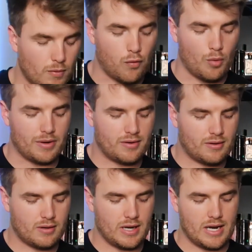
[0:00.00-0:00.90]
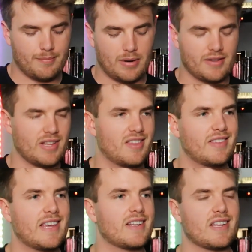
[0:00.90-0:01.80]
performance, but the
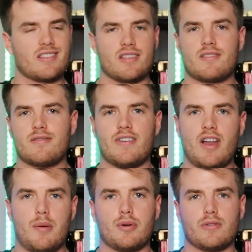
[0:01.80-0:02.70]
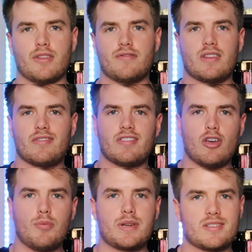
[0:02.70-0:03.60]
scent is just phenomenal.
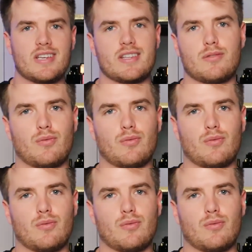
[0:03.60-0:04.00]
The opening scent is